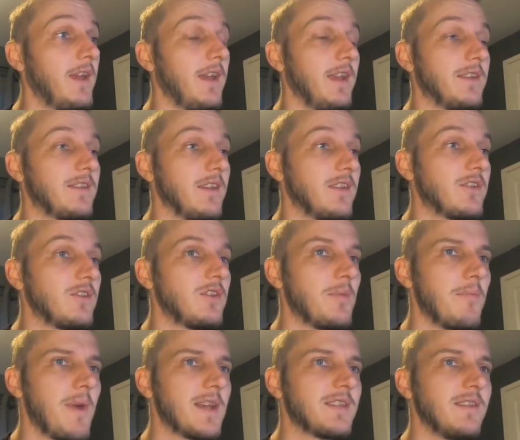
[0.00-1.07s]
It's such a
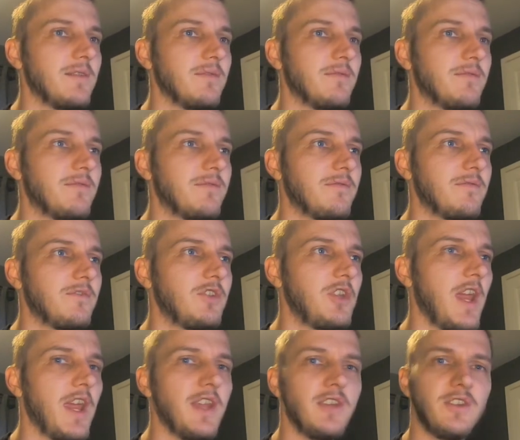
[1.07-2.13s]
massive
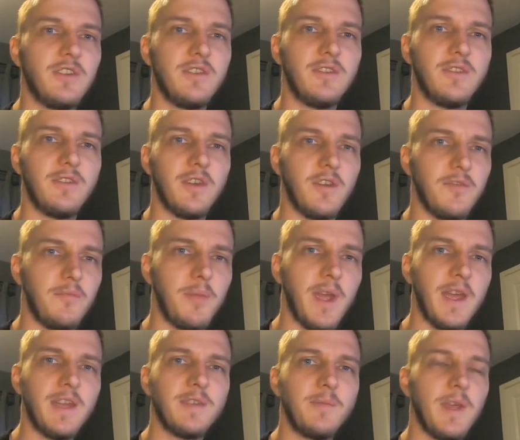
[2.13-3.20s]
change of
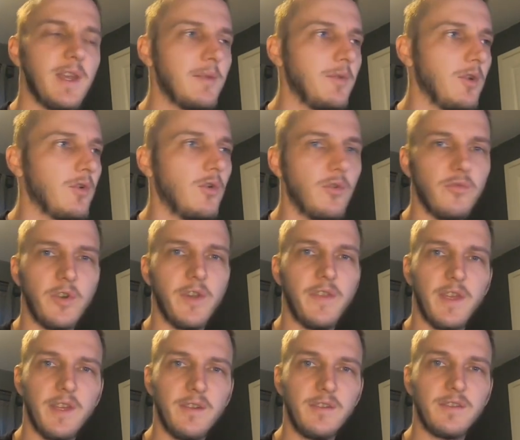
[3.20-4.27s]
pace being able to go and run in
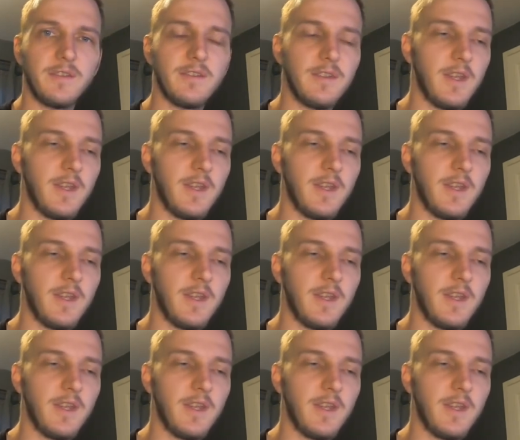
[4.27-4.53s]
the hills.